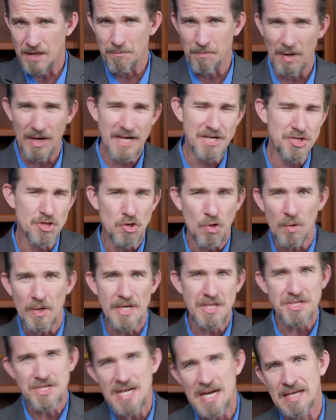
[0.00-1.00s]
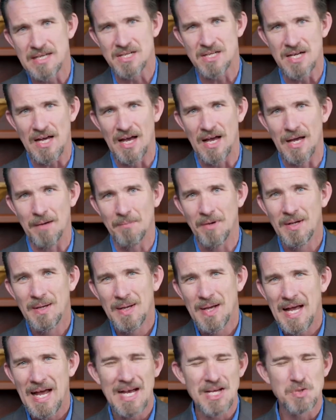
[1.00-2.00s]
And please join us next time
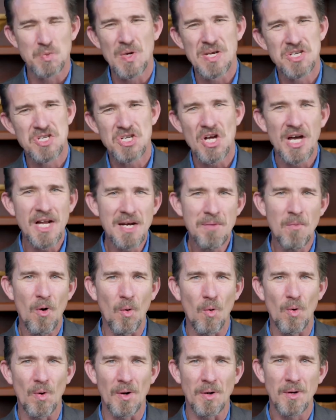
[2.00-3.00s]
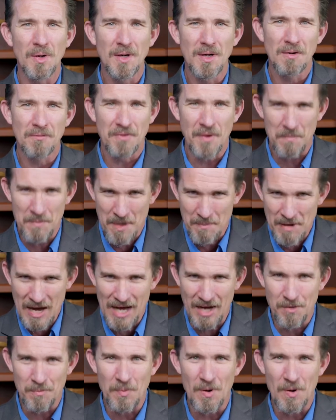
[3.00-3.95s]
as we study more from the Minor